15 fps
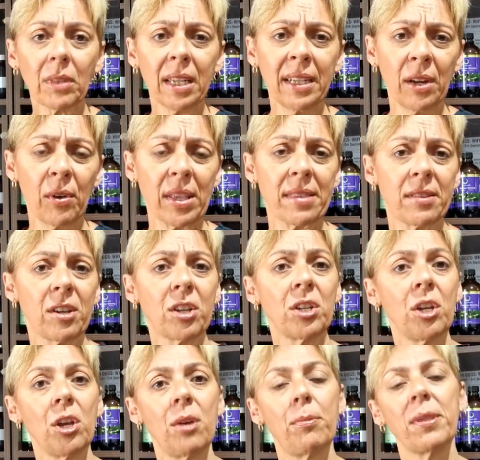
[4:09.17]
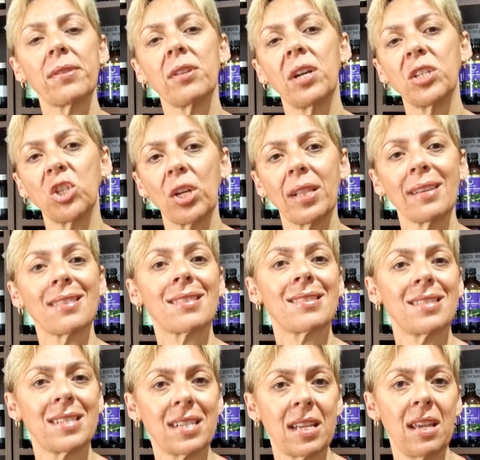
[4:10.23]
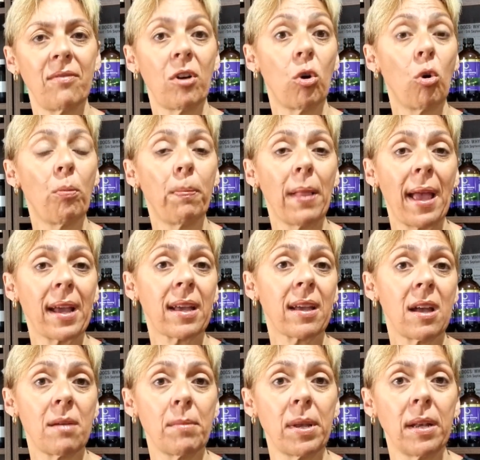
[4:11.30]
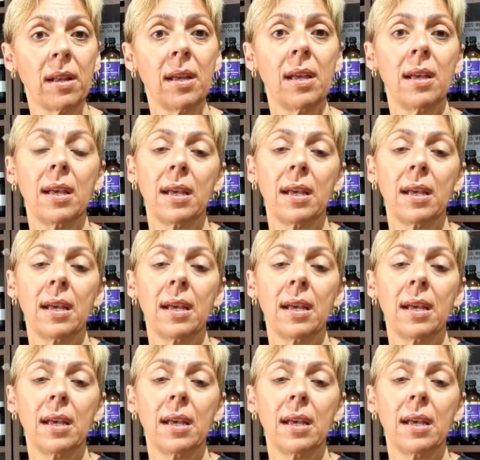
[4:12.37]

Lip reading: Now, our second herb is Nigella sativa, or black cumin.